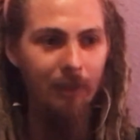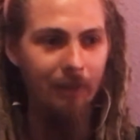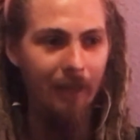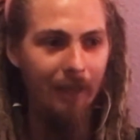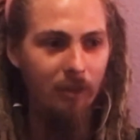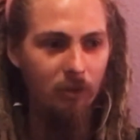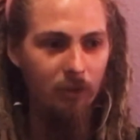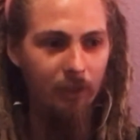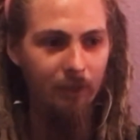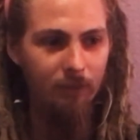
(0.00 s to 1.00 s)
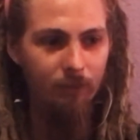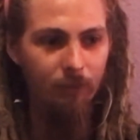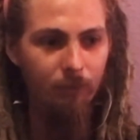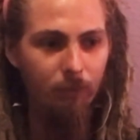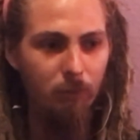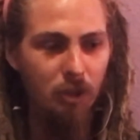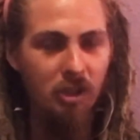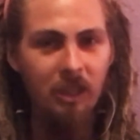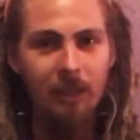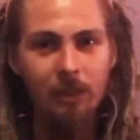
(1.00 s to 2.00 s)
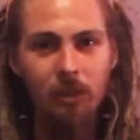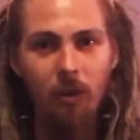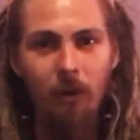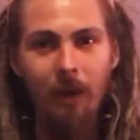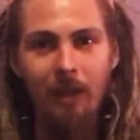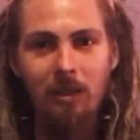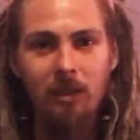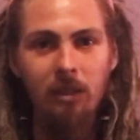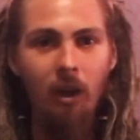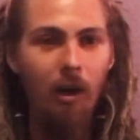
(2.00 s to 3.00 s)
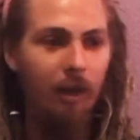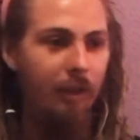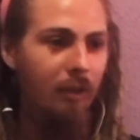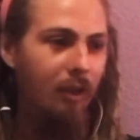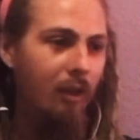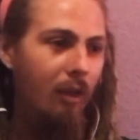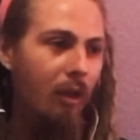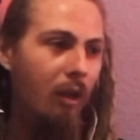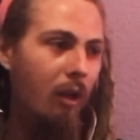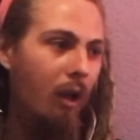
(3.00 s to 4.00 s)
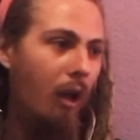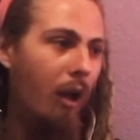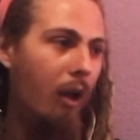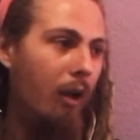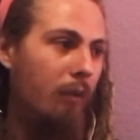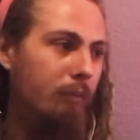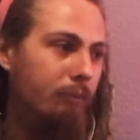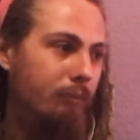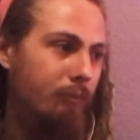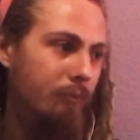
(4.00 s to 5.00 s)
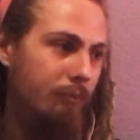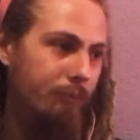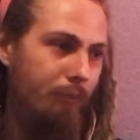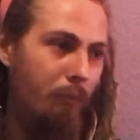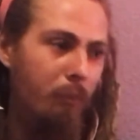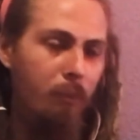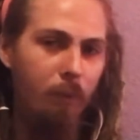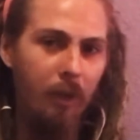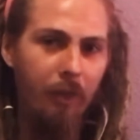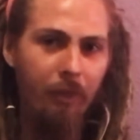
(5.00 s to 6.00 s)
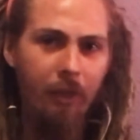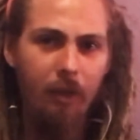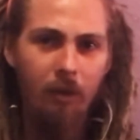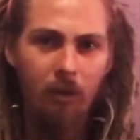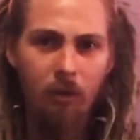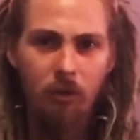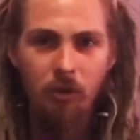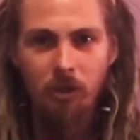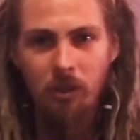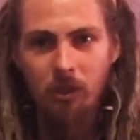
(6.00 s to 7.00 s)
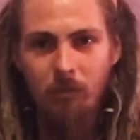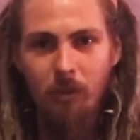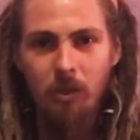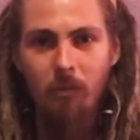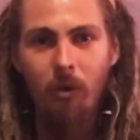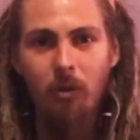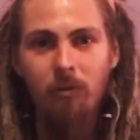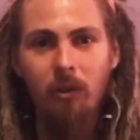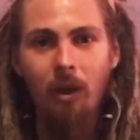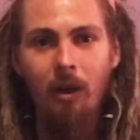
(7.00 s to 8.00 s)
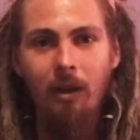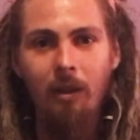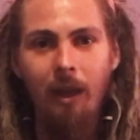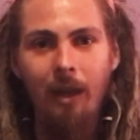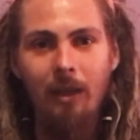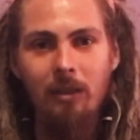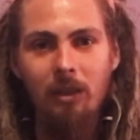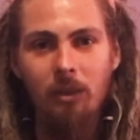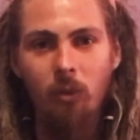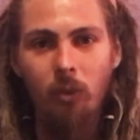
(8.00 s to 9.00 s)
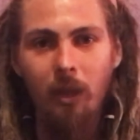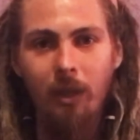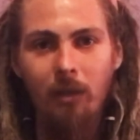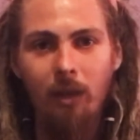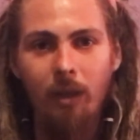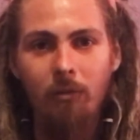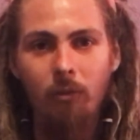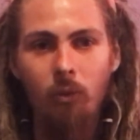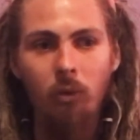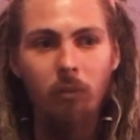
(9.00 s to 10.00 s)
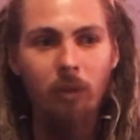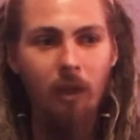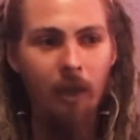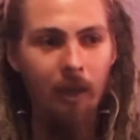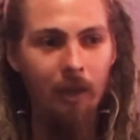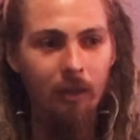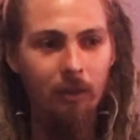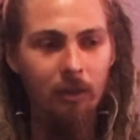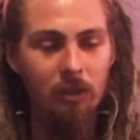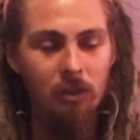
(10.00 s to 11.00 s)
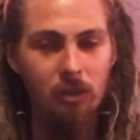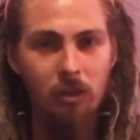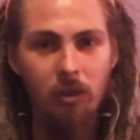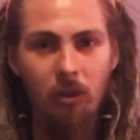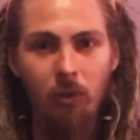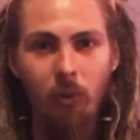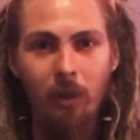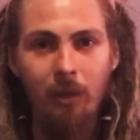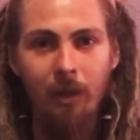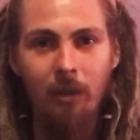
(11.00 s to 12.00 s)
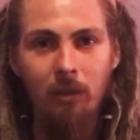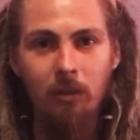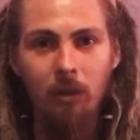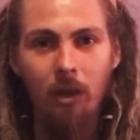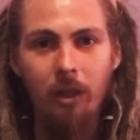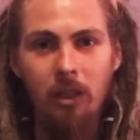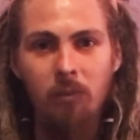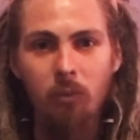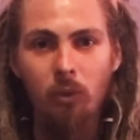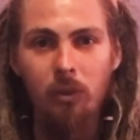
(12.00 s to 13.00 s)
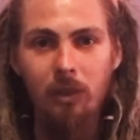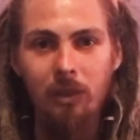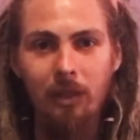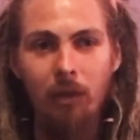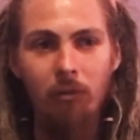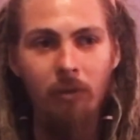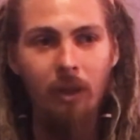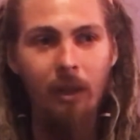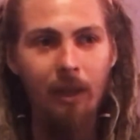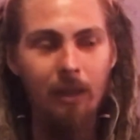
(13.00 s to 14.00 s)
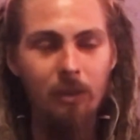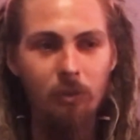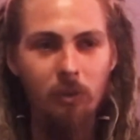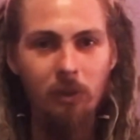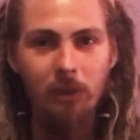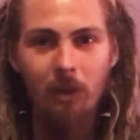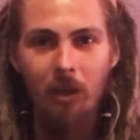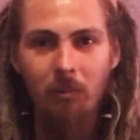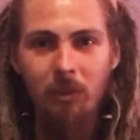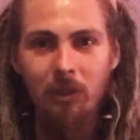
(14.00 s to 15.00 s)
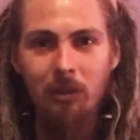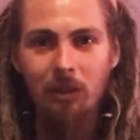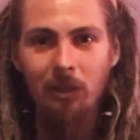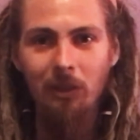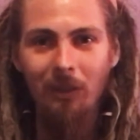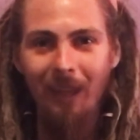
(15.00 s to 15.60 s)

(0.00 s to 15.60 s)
that, or like machines are anti-God. Um, but they're just as much a part of God as any organic life form, and it's just another way that God explores itself, and it's really not a big deal.